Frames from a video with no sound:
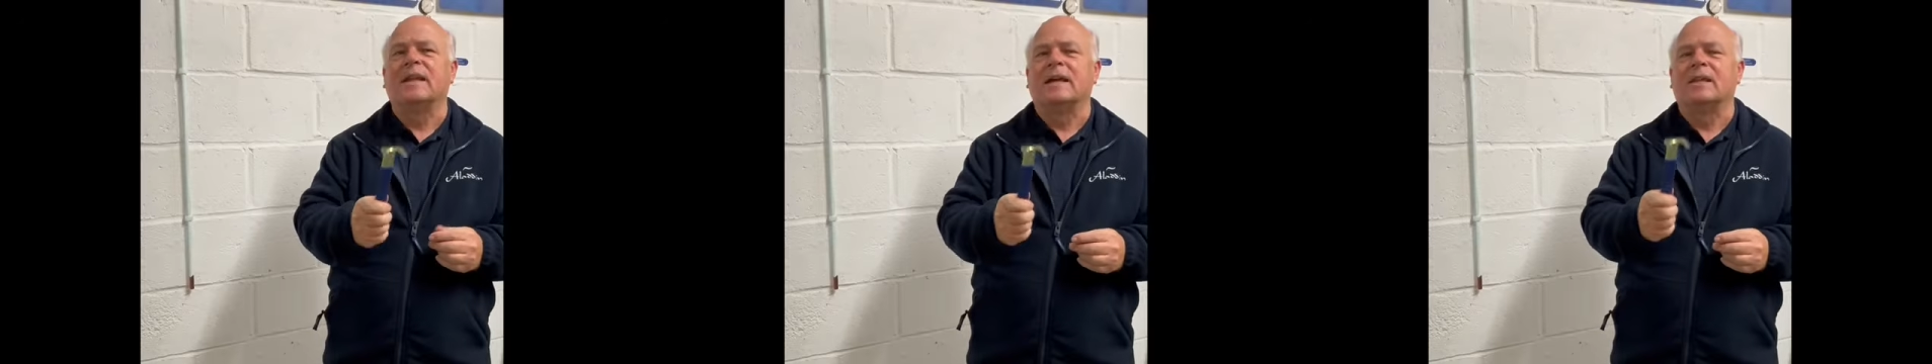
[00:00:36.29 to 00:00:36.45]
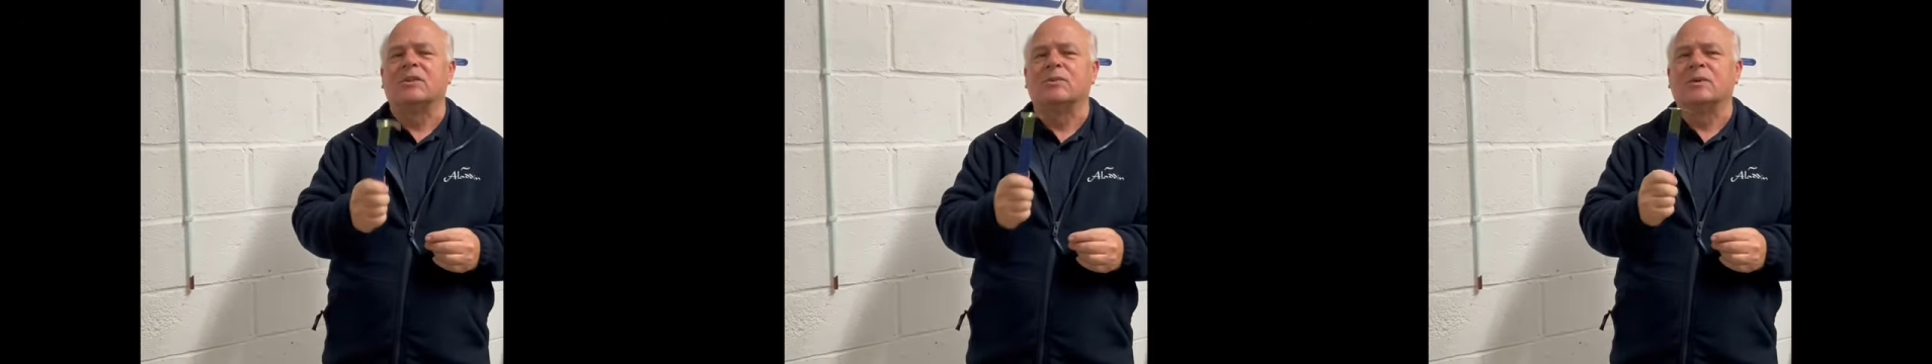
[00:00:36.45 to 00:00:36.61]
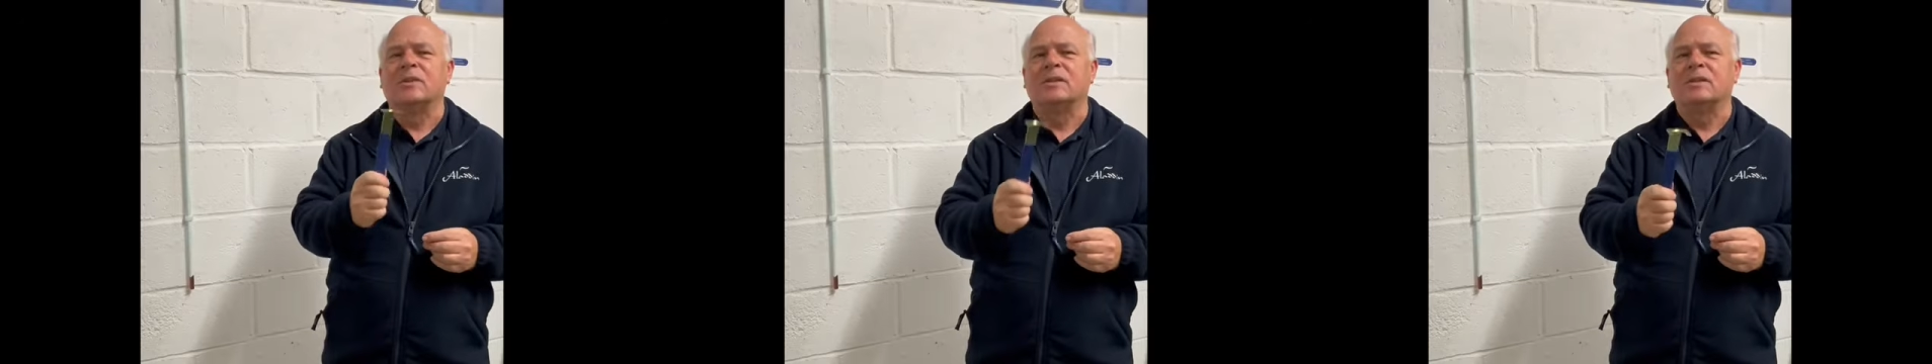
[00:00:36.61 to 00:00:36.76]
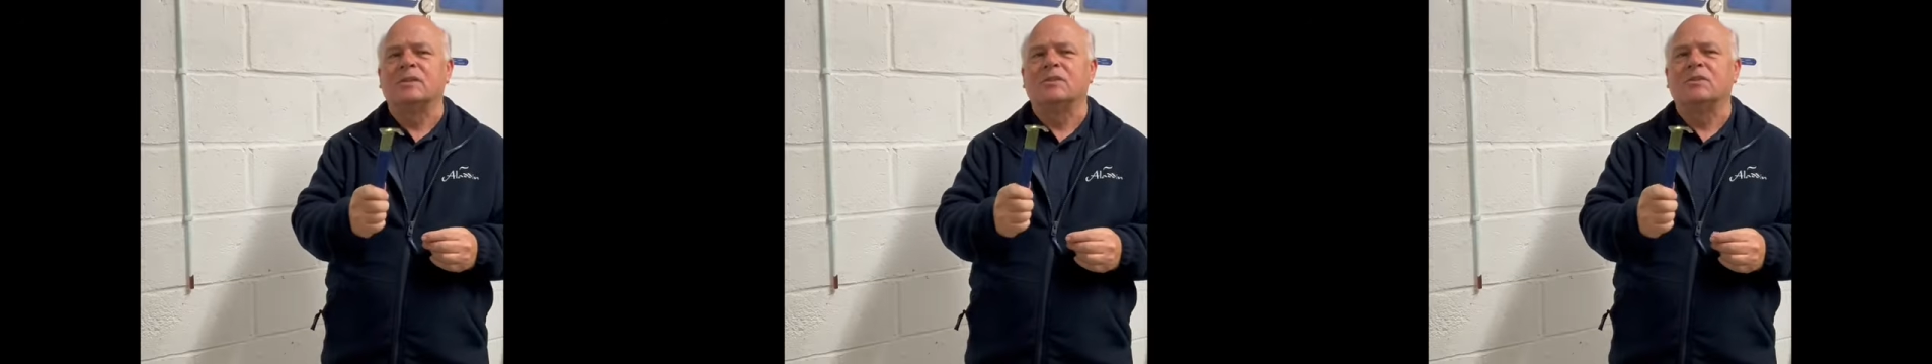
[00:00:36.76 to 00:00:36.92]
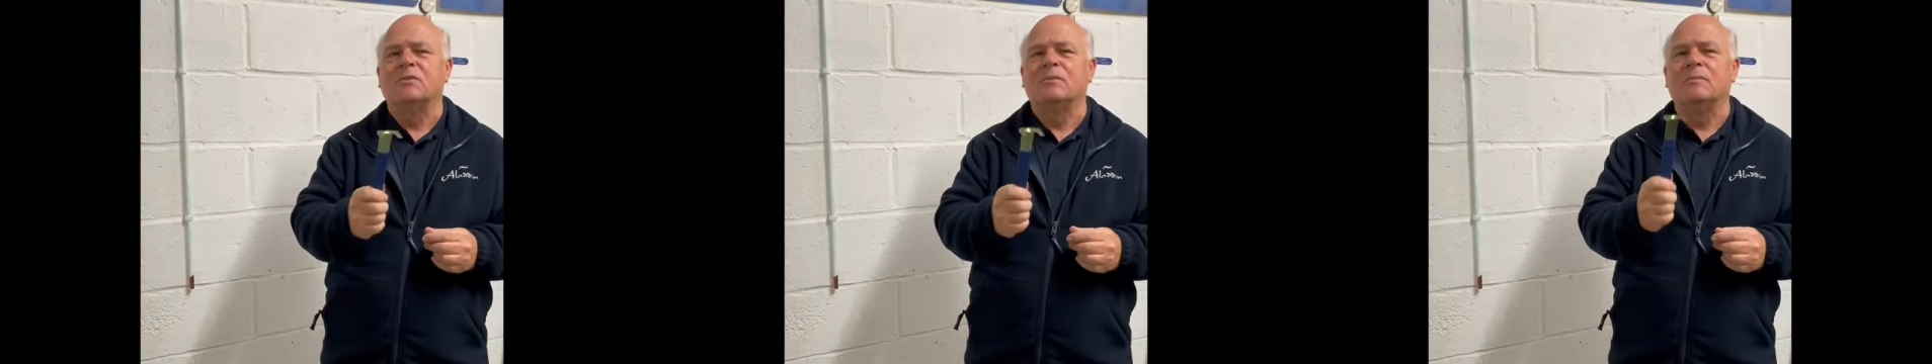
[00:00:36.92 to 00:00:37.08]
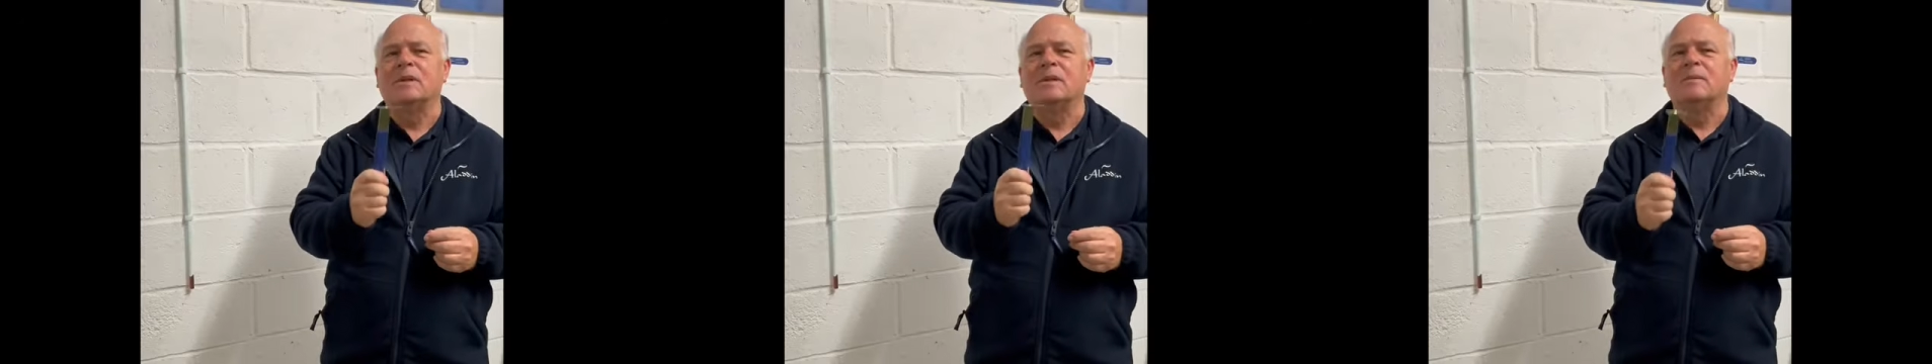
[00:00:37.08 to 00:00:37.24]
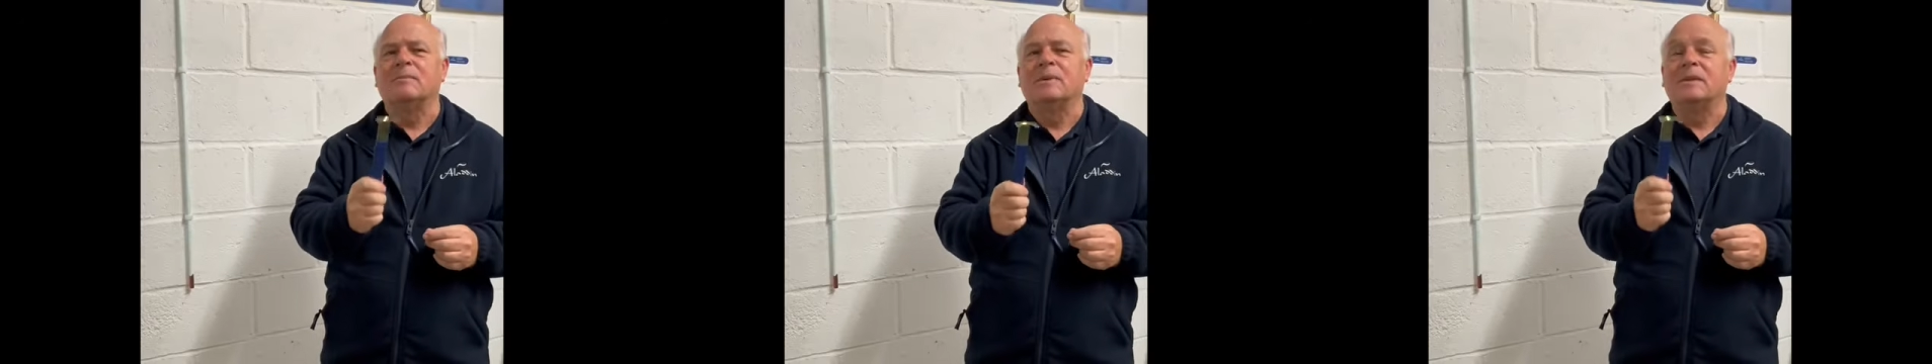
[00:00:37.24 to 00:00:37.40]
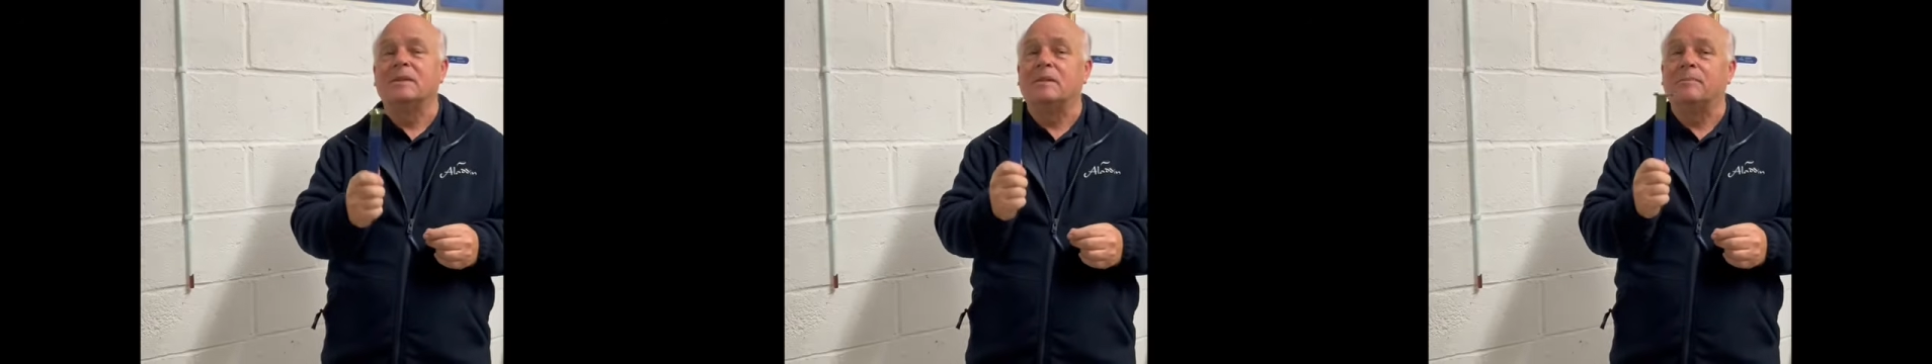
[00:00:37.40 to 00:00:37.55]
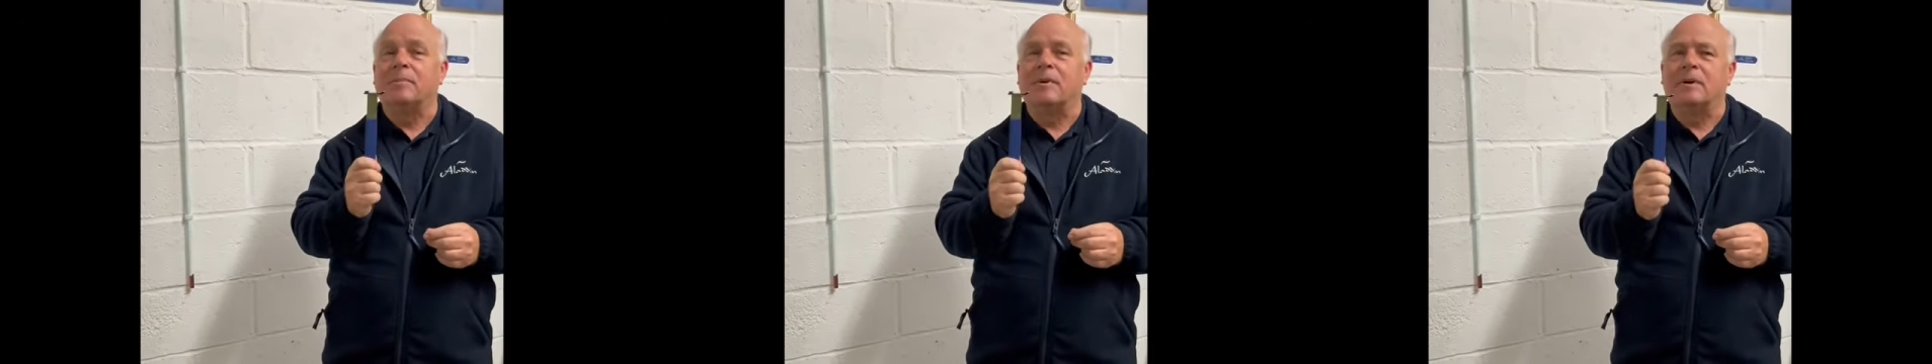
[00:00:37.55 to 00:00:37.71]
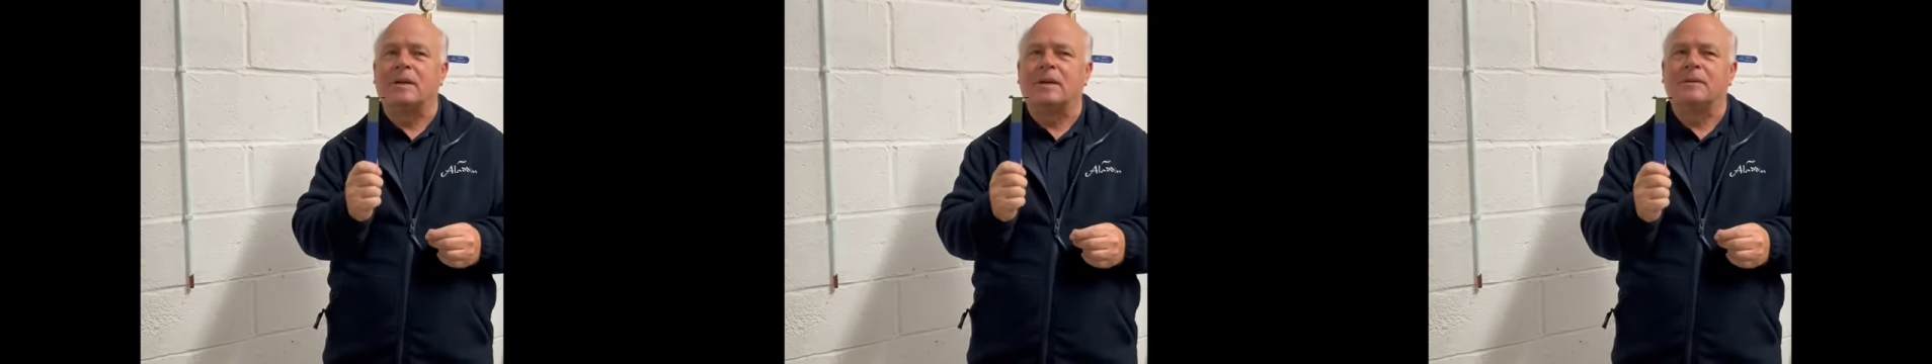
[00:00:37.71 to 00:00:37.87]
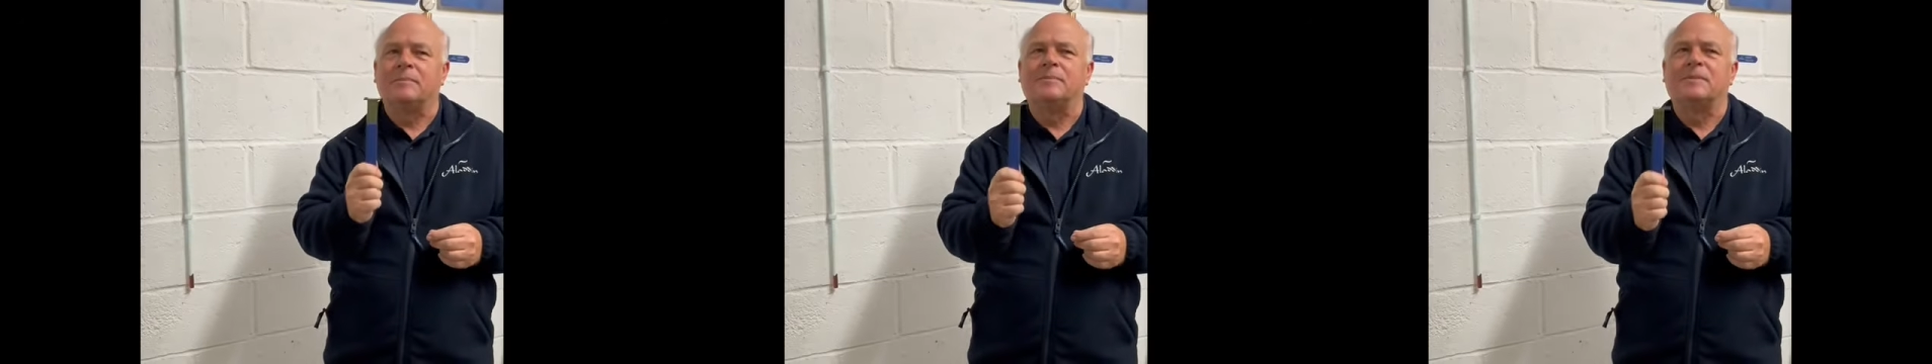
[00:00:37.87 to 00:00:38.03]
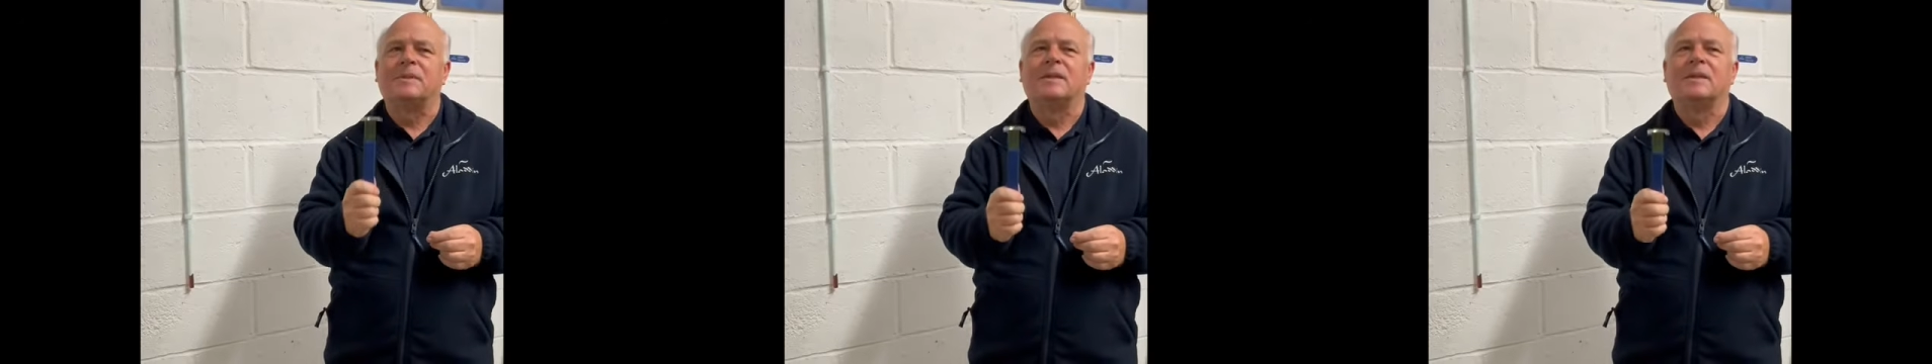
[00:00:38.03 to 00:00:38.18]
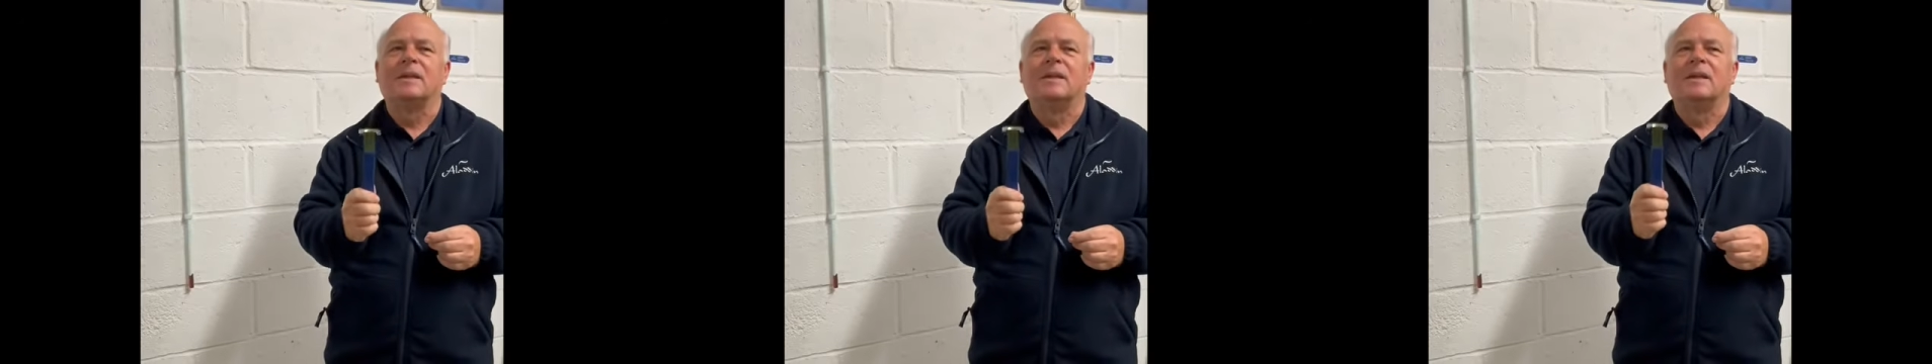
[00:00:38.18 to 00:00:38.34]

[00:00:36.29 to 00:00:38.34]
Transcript: and 22mm pipes.